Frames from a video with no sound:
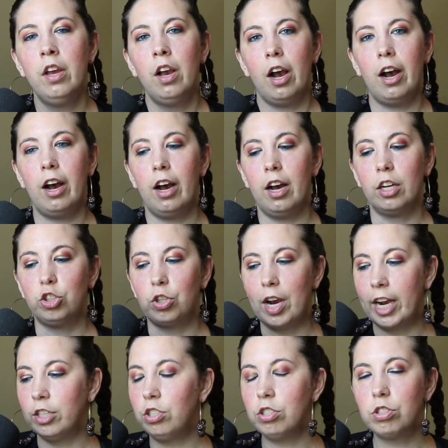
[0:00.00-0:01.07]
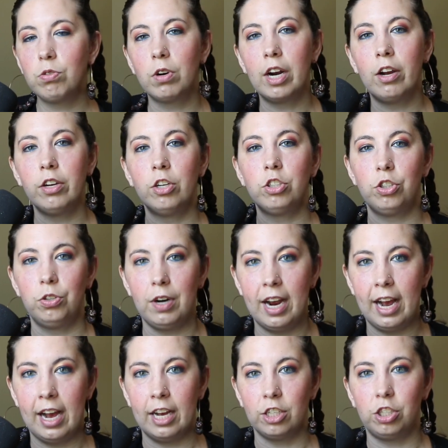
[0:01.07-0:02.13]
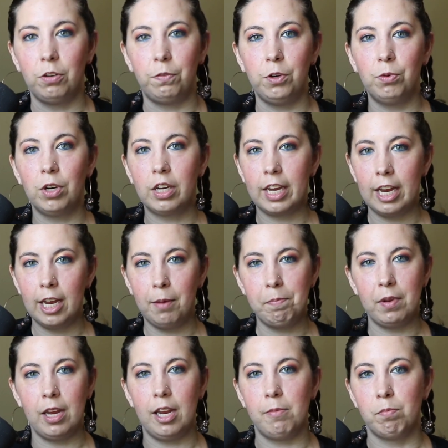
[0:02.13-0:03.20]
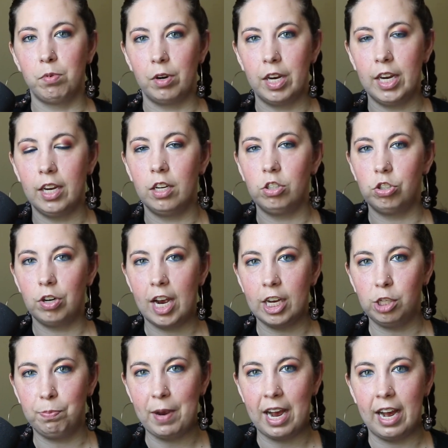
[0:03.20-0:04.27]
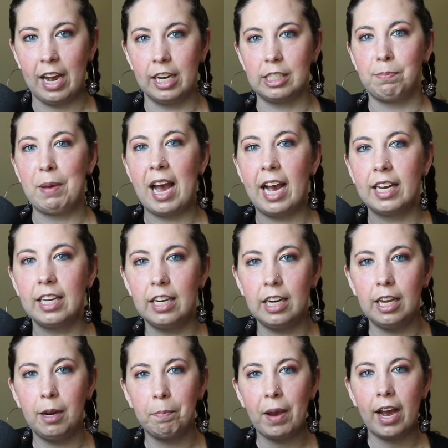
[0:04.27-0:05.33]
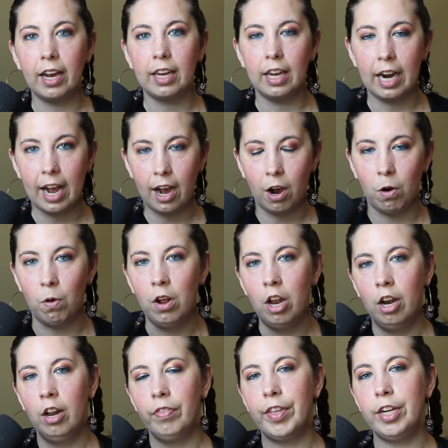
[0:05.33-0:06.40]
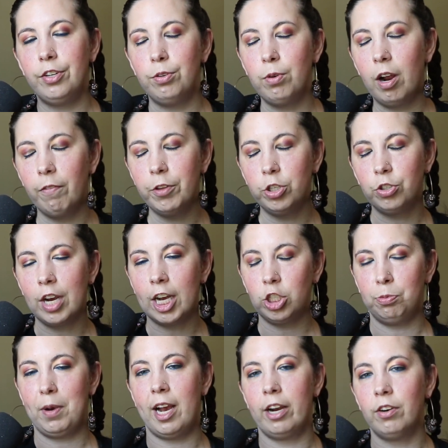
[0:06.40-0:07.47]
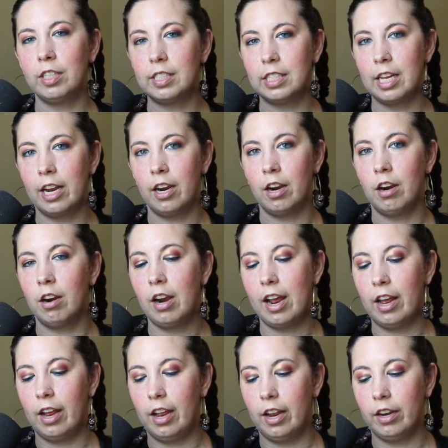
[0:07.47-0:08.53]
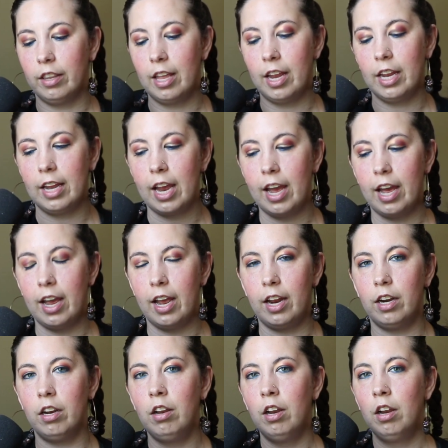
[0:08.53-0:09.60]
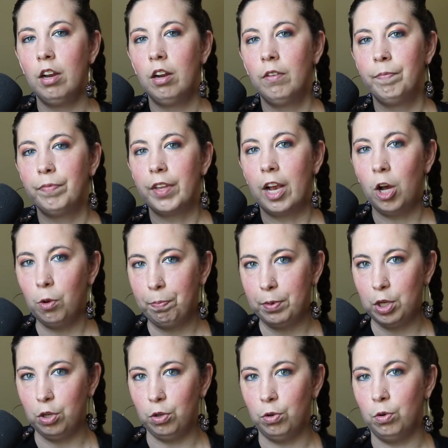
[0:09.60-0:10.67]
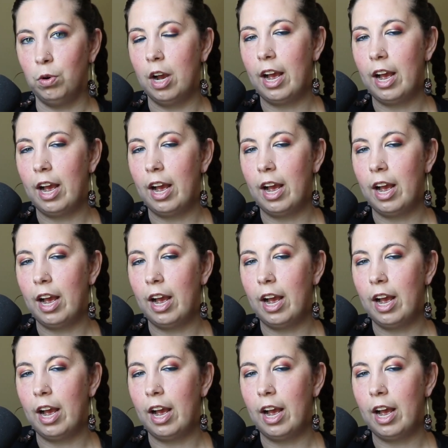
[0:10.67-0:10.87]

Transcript: Try to sort out your trash. If you are camping, bring trash bags. Pack it in, pack it out. They do have the trash pirates there, and they can help you.